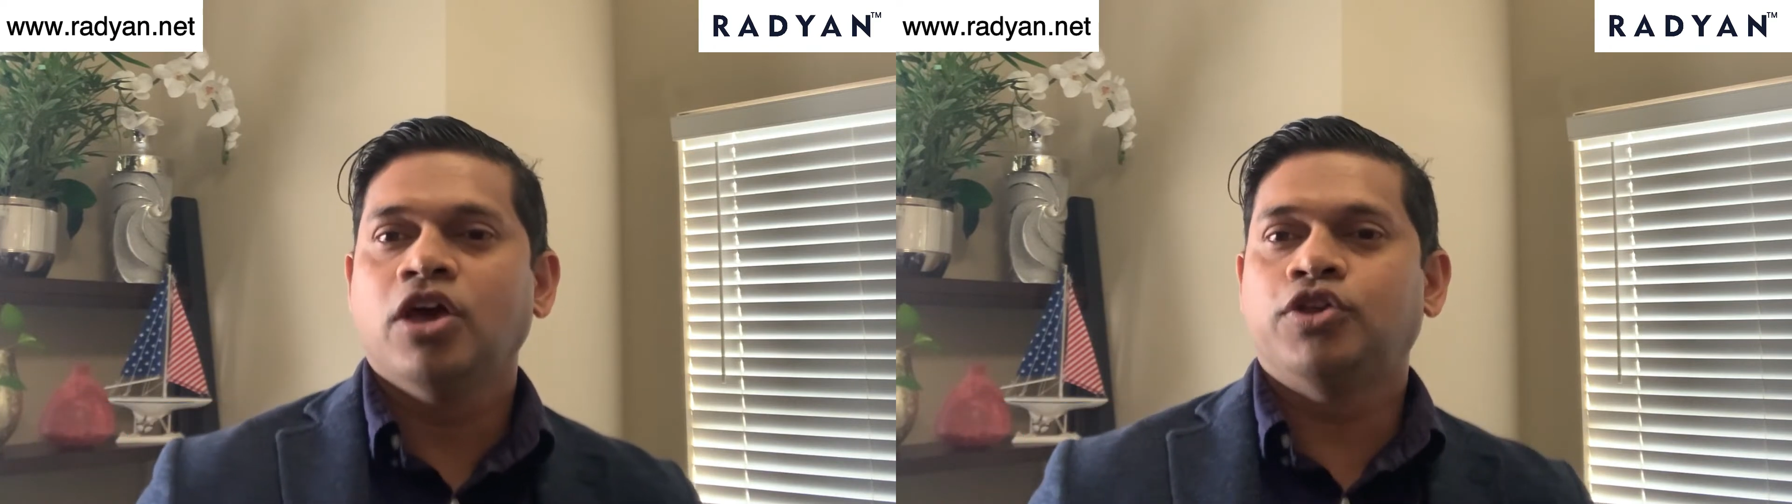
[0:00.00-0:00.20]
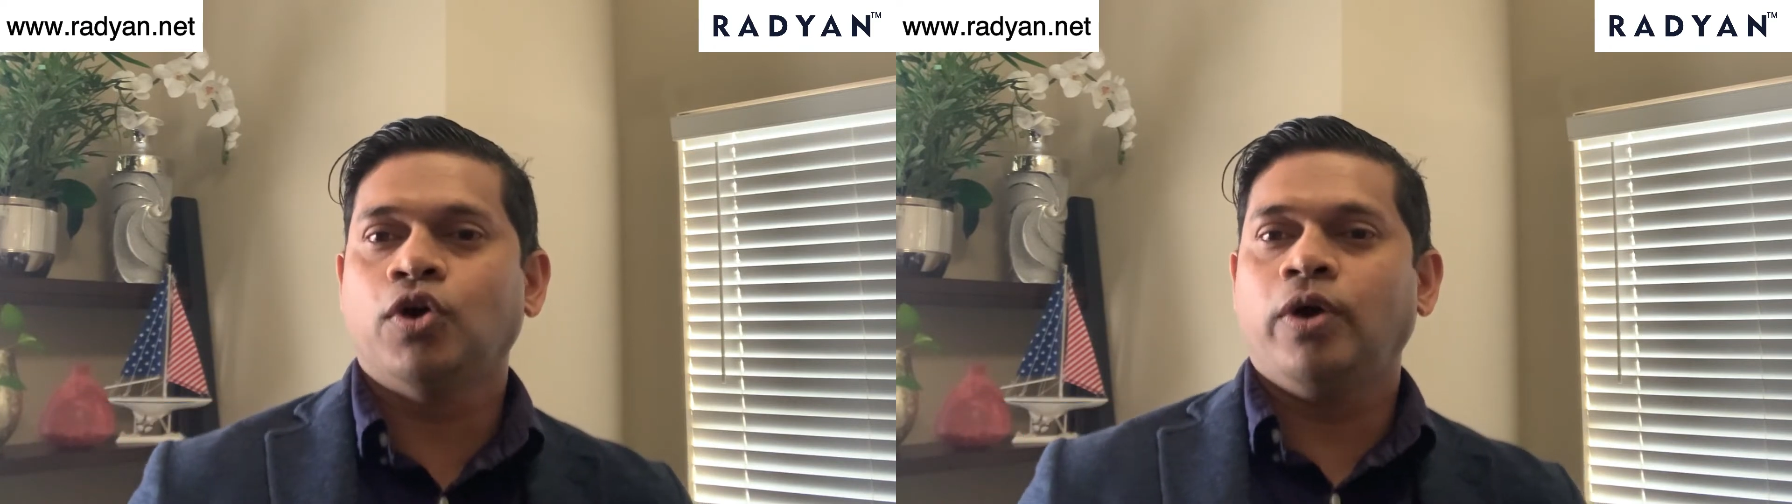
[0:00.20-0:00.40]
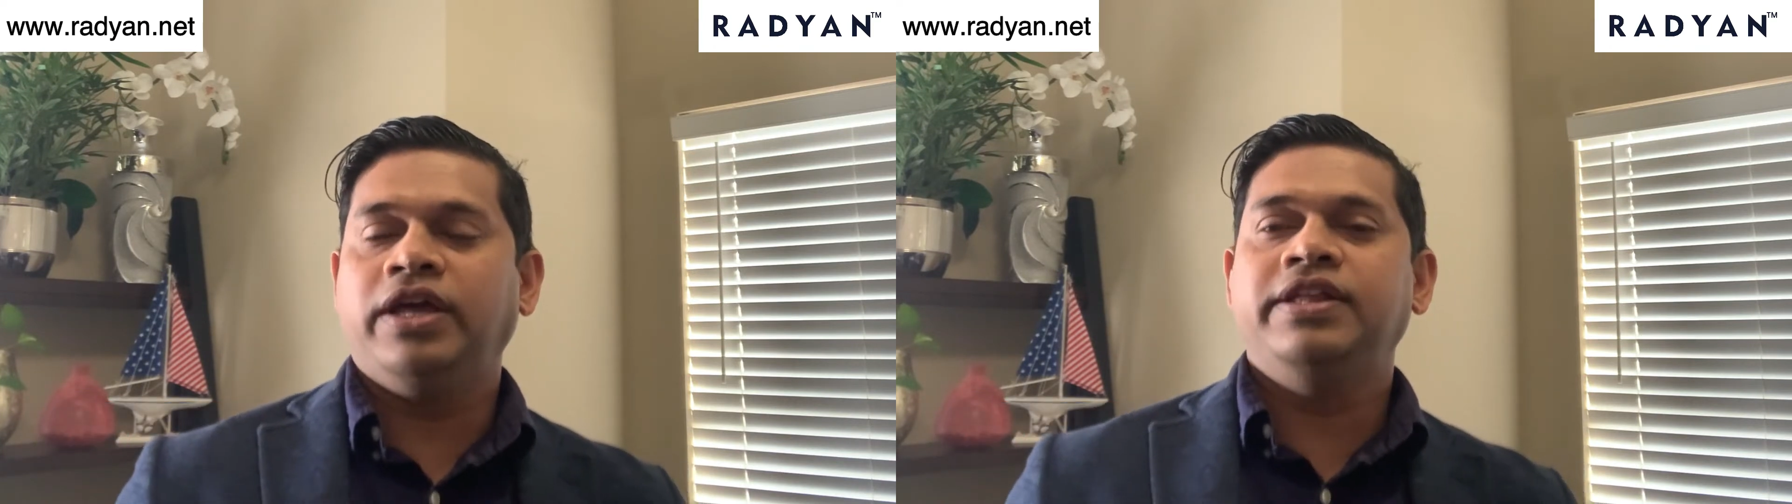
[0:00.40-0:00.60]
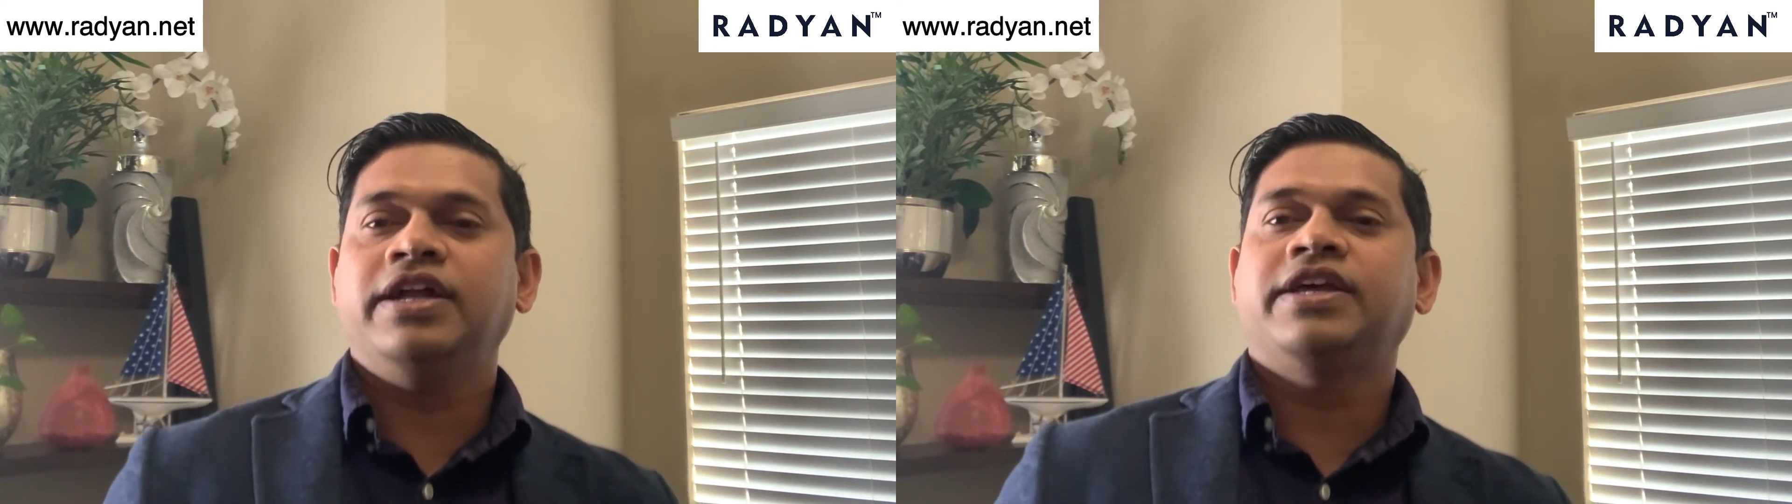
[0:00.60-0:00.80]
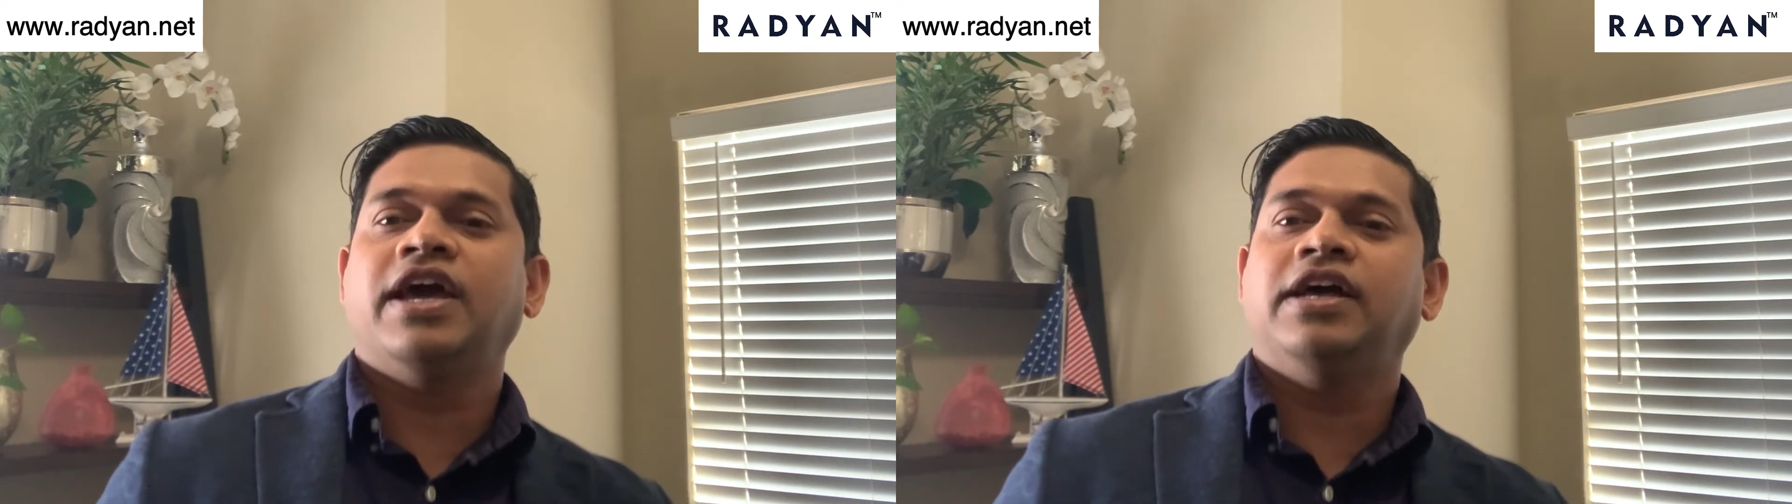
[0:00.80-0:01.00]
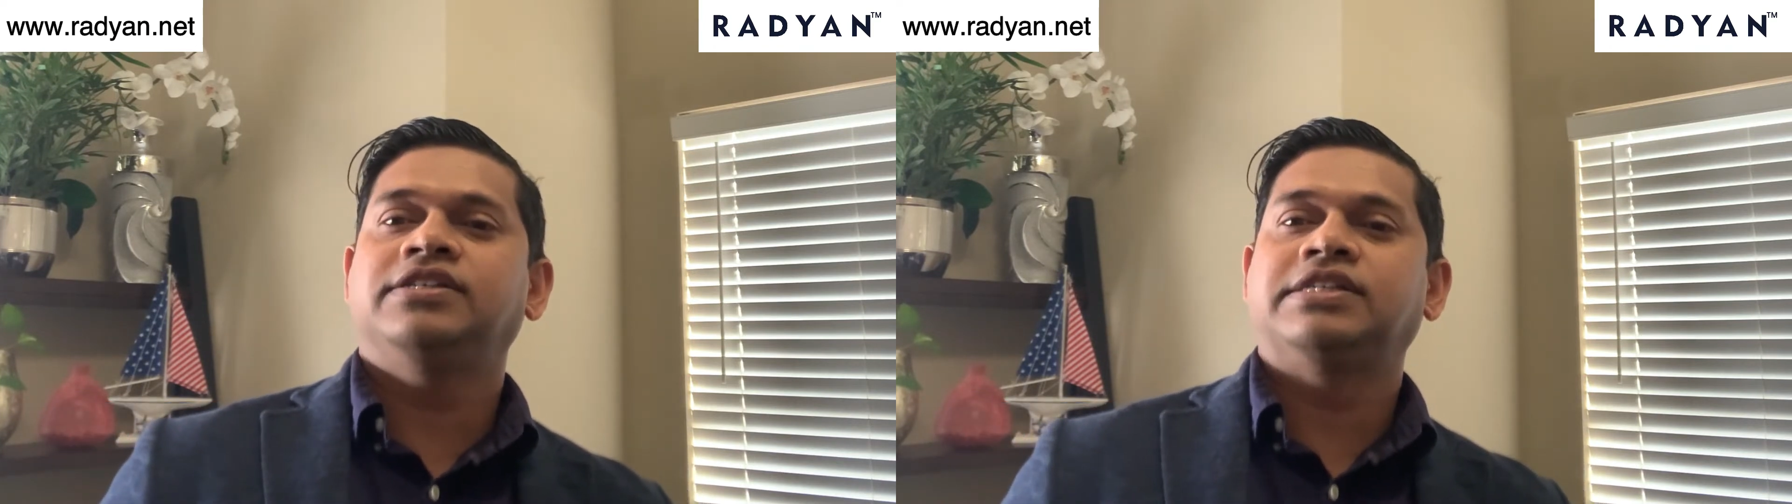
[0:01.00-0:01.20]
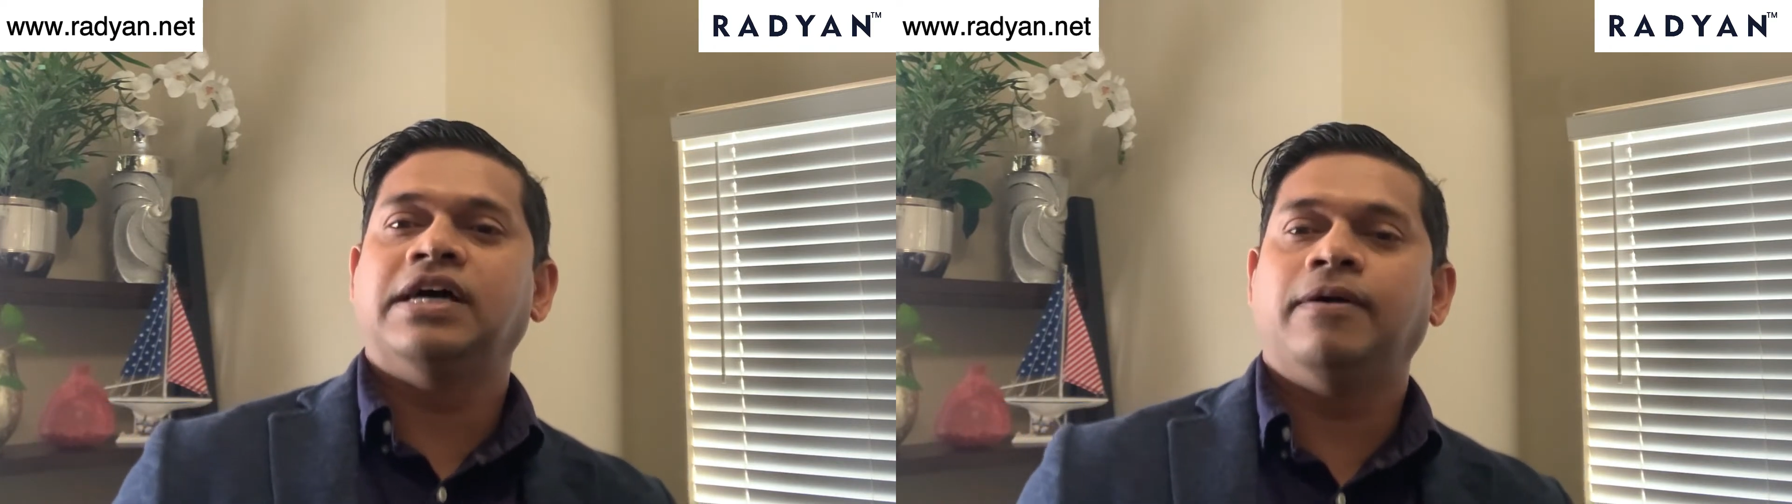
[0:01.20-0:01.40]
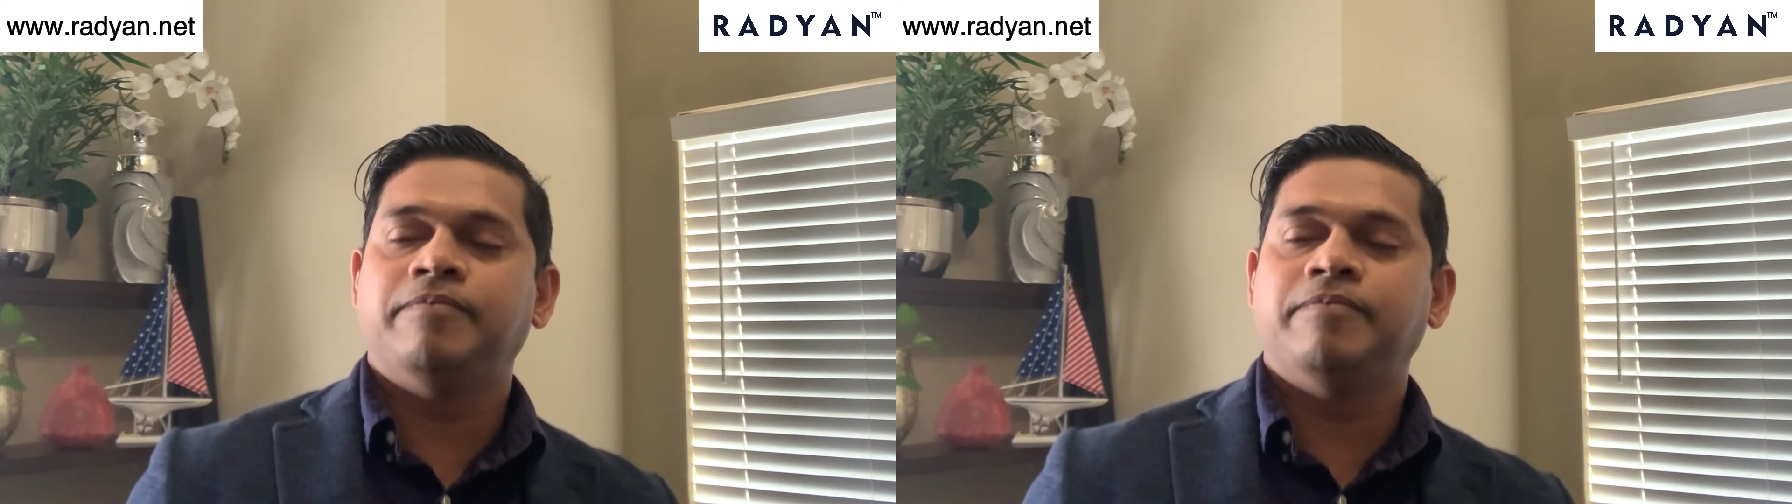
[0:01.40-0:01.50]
So in that case,